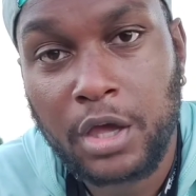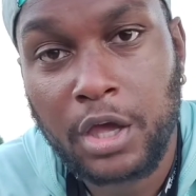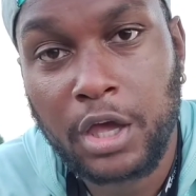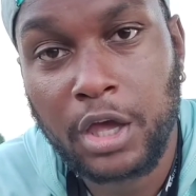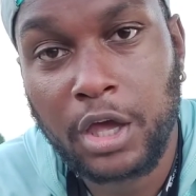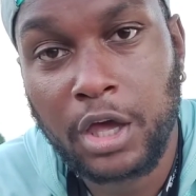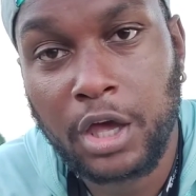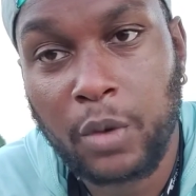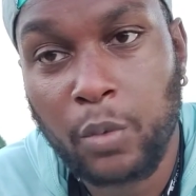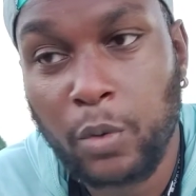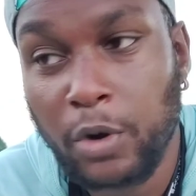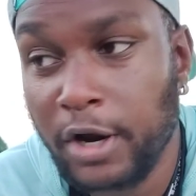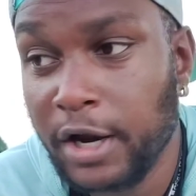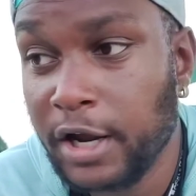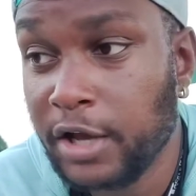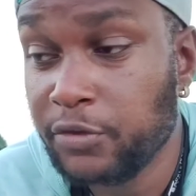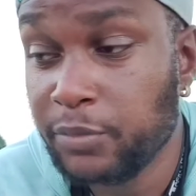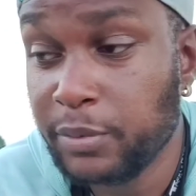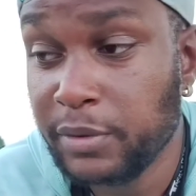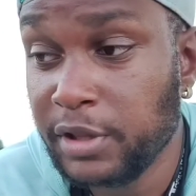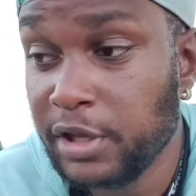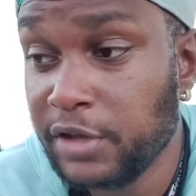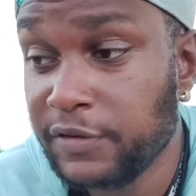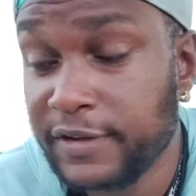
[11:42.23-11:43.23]

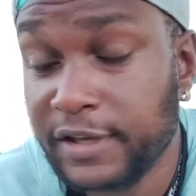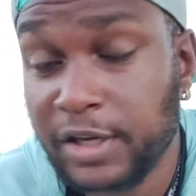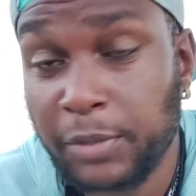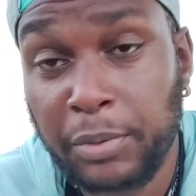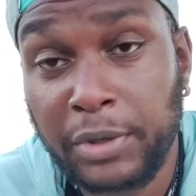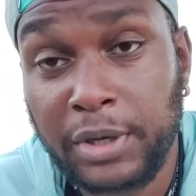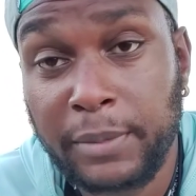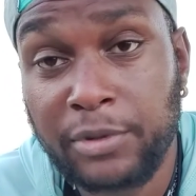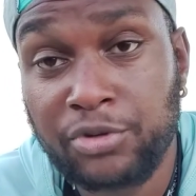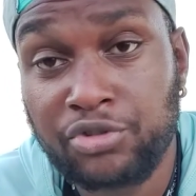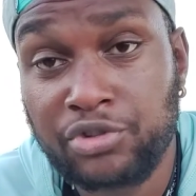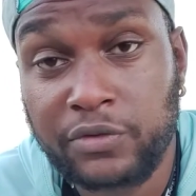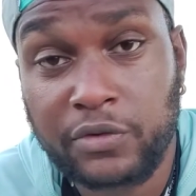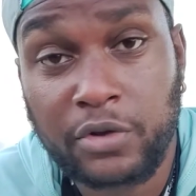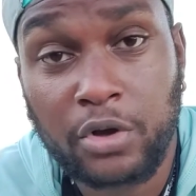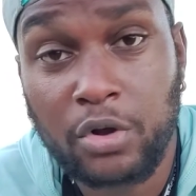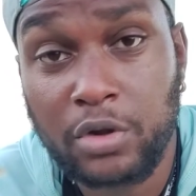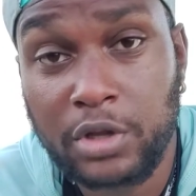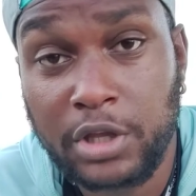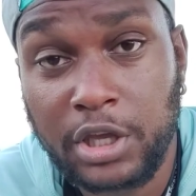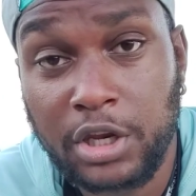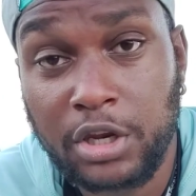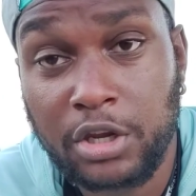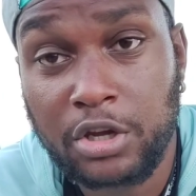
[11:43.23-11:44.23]
Whereas with this, I can pretty much just
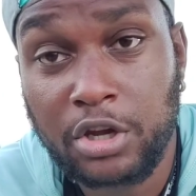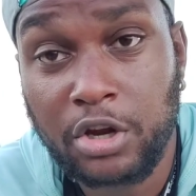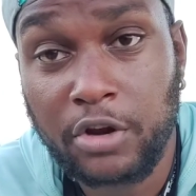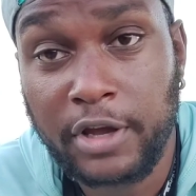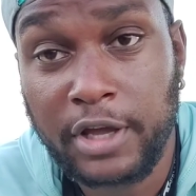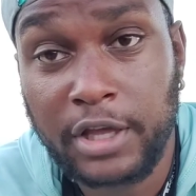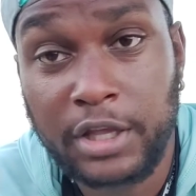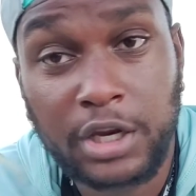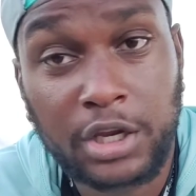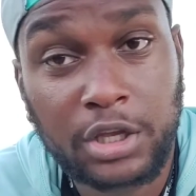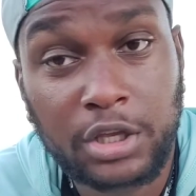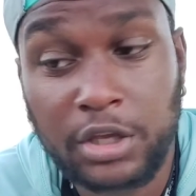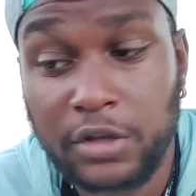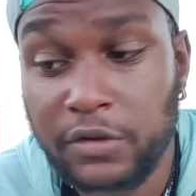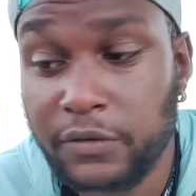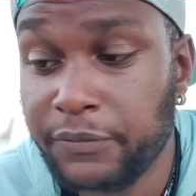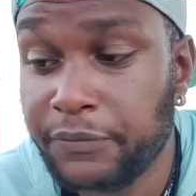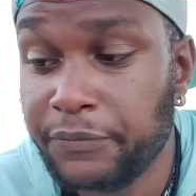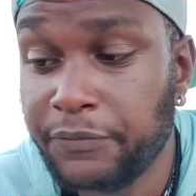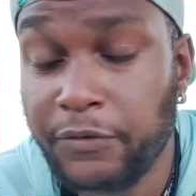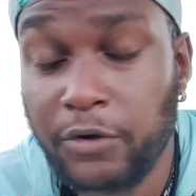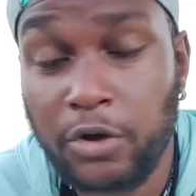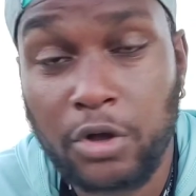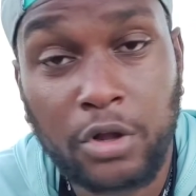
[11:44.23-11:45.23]
hold it in the current and it
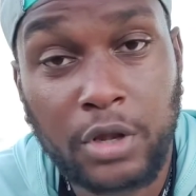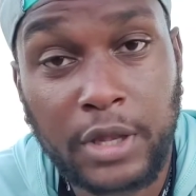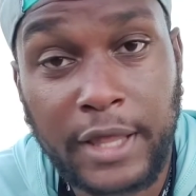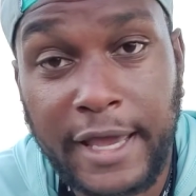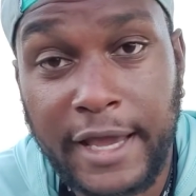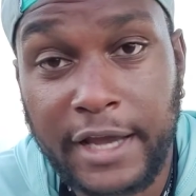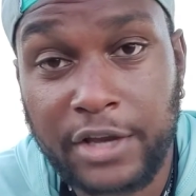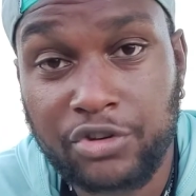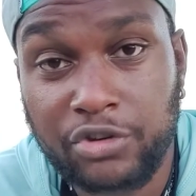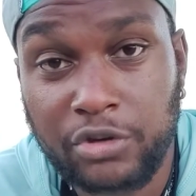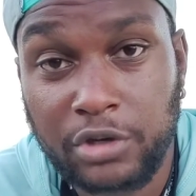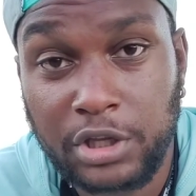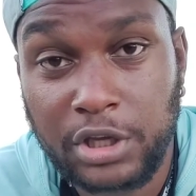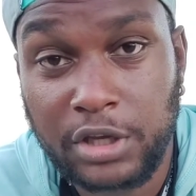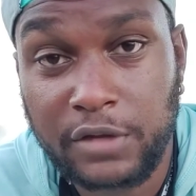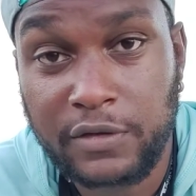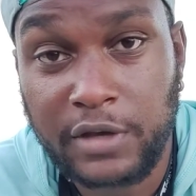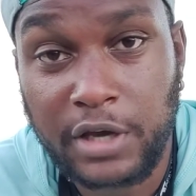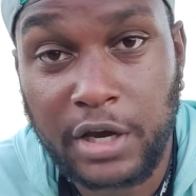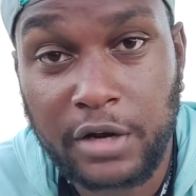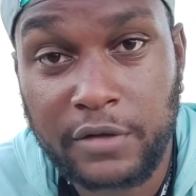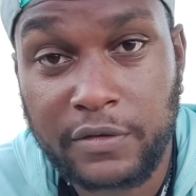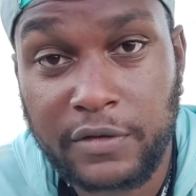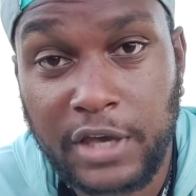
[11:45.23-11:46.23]
gets full action the
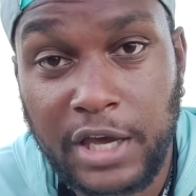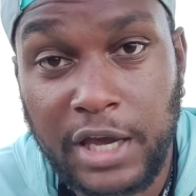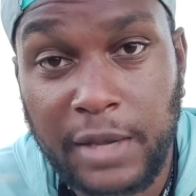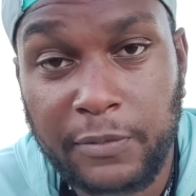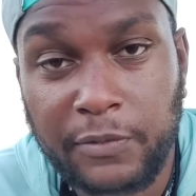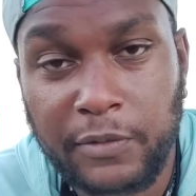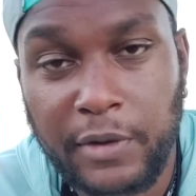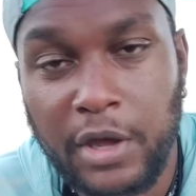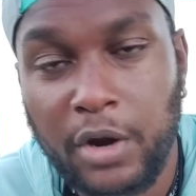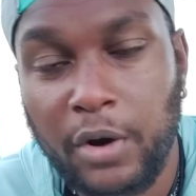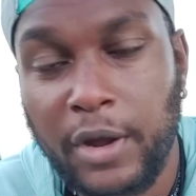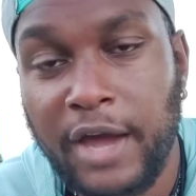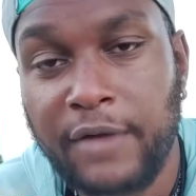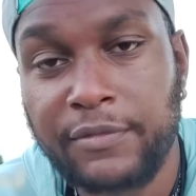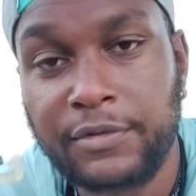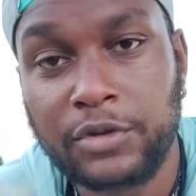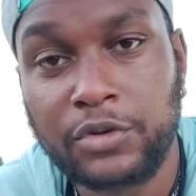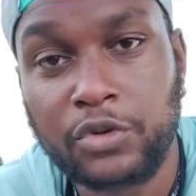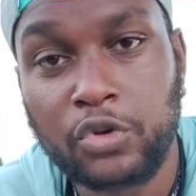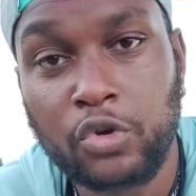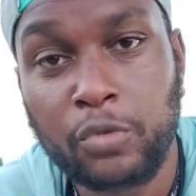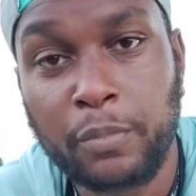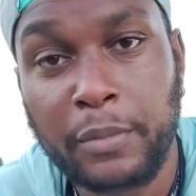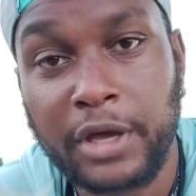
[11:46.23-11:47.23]
entire time, so I don't have
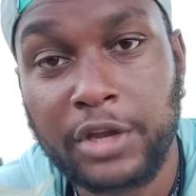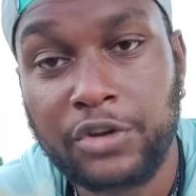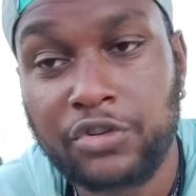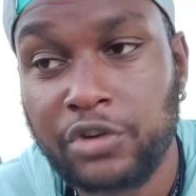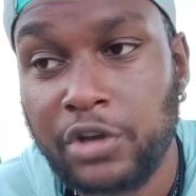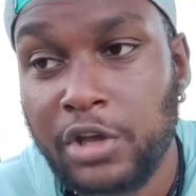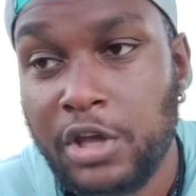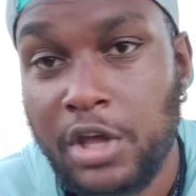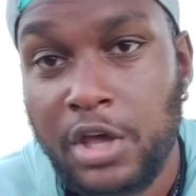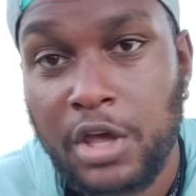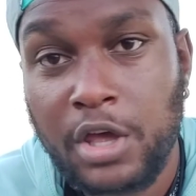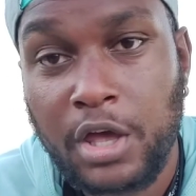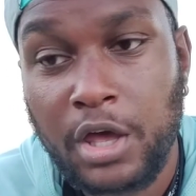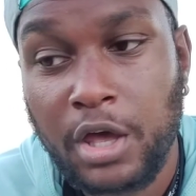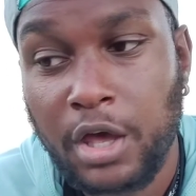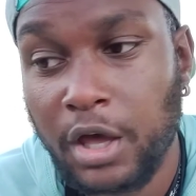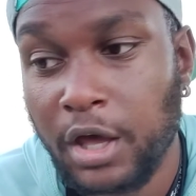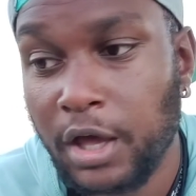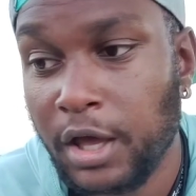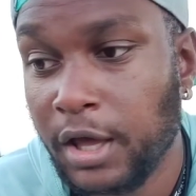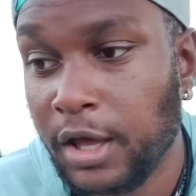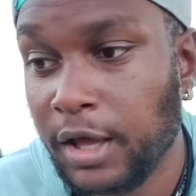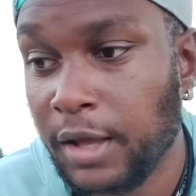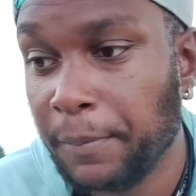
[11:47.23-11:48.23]
to do much.
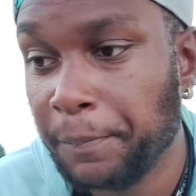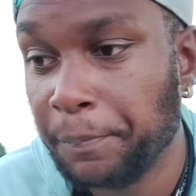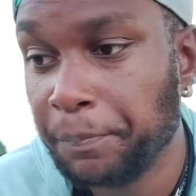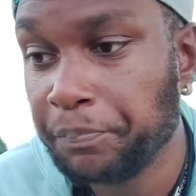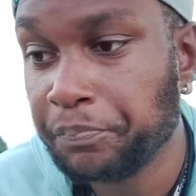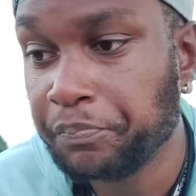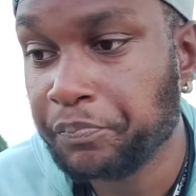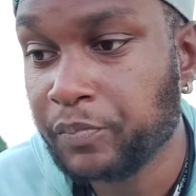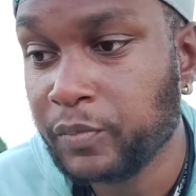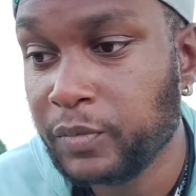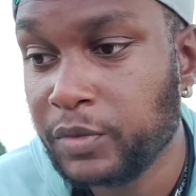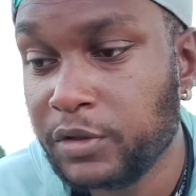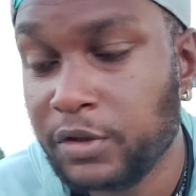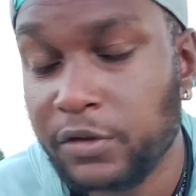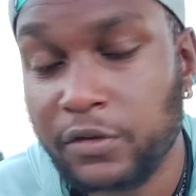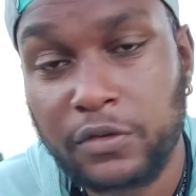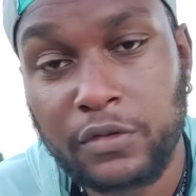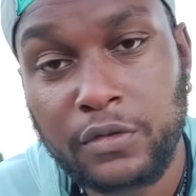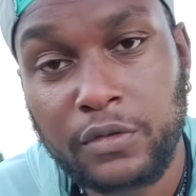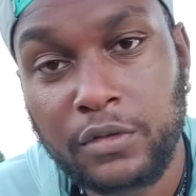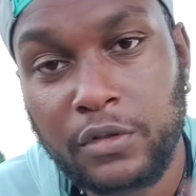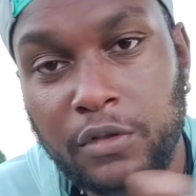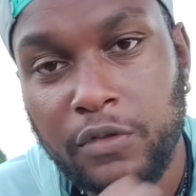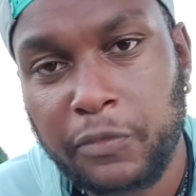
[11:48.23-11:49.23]
The
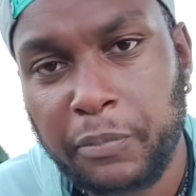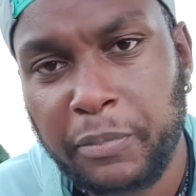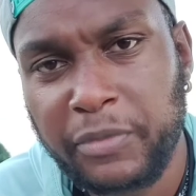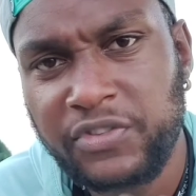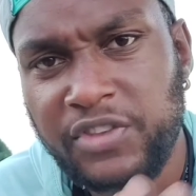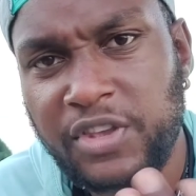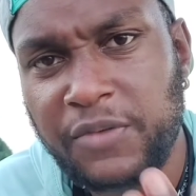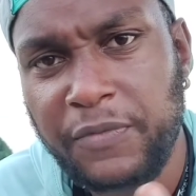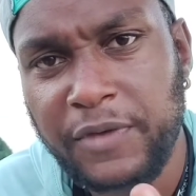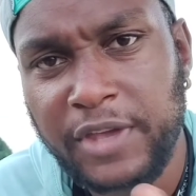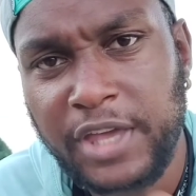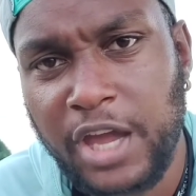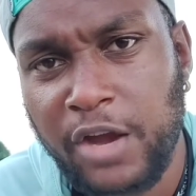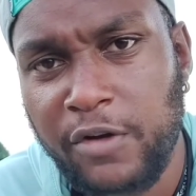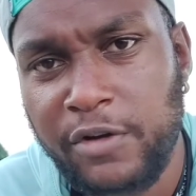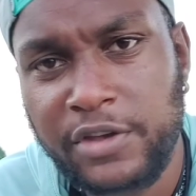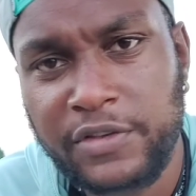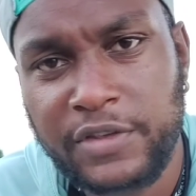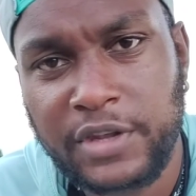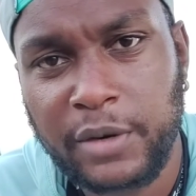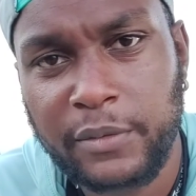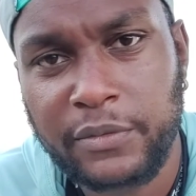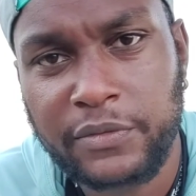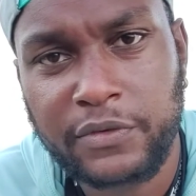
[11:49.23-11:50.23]
specific
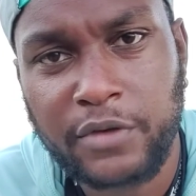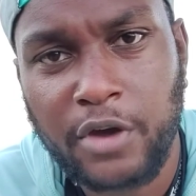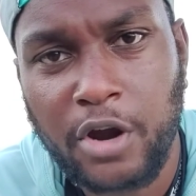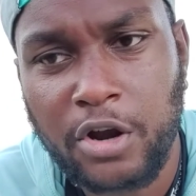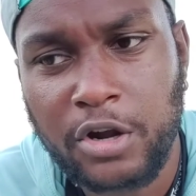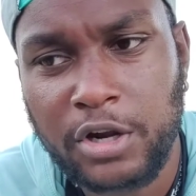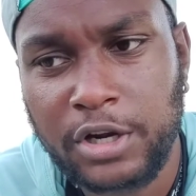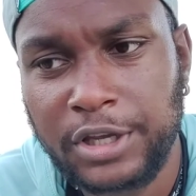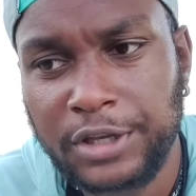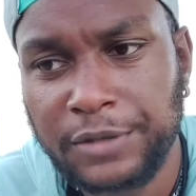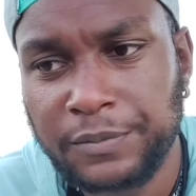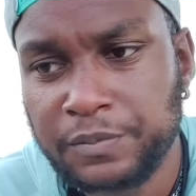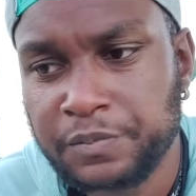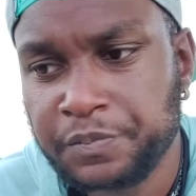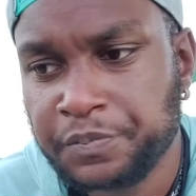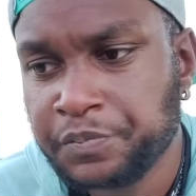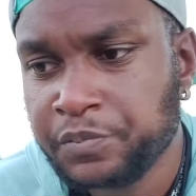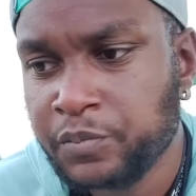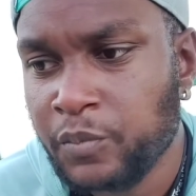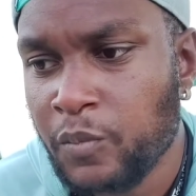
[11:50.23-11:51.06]
areas that I was targeting